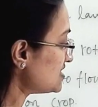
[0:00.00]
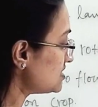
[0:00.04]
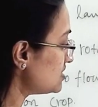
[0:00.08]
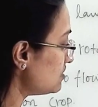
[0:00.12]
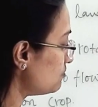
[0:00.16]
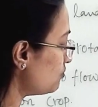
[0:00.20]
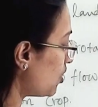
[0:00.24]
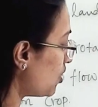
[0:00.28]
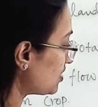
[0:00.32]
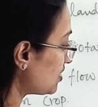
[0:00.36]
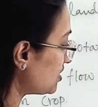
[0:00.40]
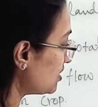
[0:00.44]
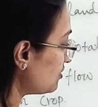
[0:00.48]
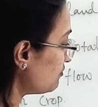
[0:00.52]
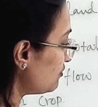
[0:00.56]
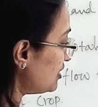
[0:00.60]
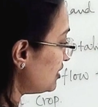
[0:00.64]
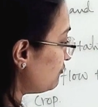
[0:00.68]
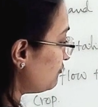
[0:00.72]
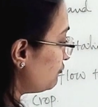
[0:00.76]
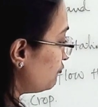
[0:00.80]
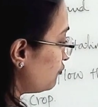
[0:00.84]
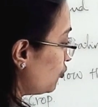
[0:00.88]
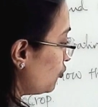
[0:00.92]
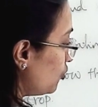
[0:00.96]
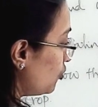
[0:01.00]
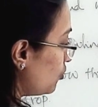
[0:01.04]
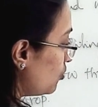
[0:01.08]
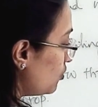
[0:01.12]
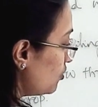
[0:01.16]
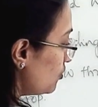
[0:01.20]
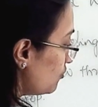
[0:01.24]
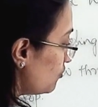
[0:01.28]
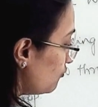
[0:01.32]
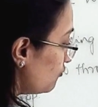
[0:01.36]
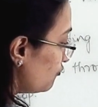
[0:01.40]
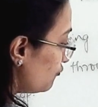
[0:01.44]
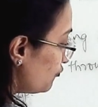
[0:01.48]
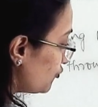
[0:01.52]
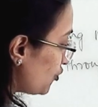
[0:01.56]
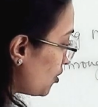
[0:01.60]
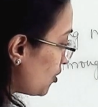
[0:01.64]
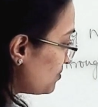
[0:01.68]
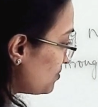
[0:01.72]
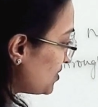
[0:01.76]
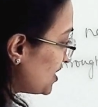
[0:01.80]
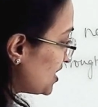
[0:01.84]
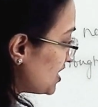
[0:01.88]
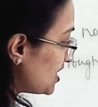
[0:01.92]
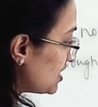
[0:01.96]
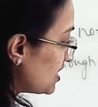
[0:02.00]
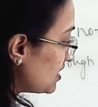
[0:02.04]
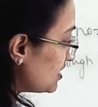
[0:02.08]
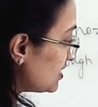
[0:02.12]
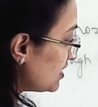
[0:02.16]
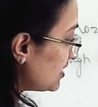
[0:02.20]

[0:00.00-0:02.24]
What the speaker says: the water will flow from here,